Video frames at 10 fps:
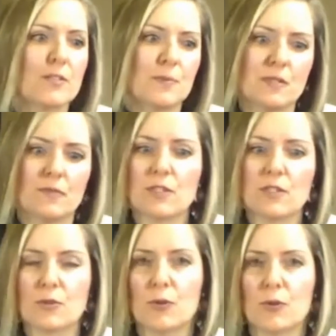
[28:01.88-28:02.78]

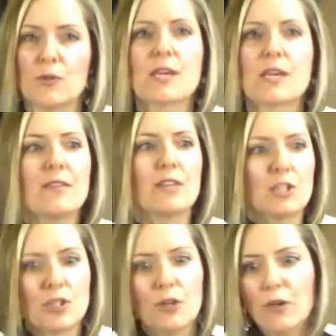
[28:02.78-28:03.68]
specific tools
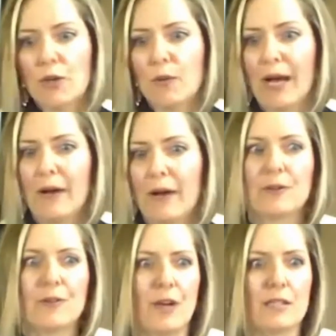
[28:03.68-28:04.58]
that show you how
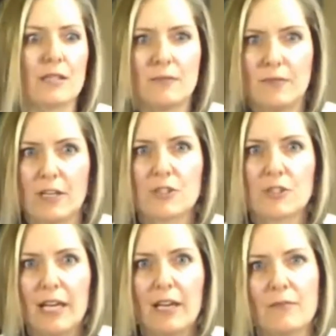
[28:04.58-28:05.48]
your thoughts affect
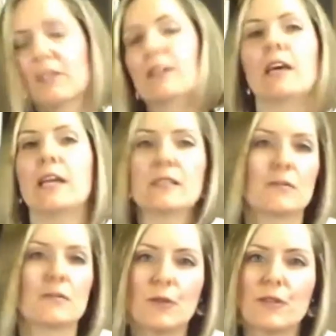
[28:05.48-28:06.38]
your life. And
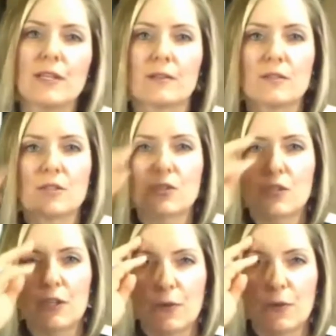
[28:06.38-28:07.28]
as a really
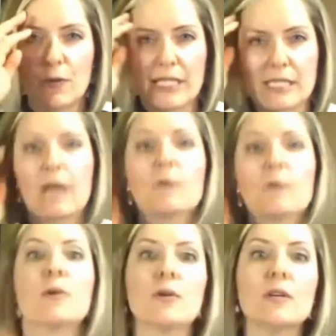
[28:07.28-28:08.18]
straightforward
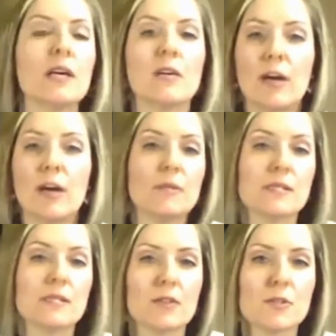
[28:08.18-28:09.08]
example, if I'm
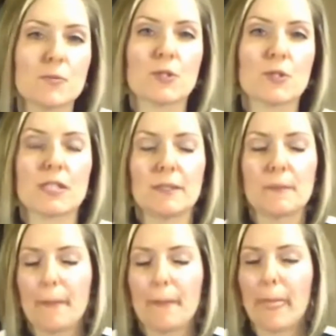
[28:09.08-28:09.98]
a
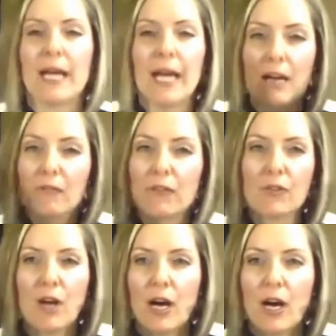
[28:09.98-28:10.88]
salesperson and I have the
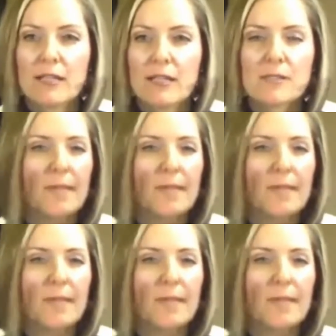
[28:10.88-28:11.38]
thought,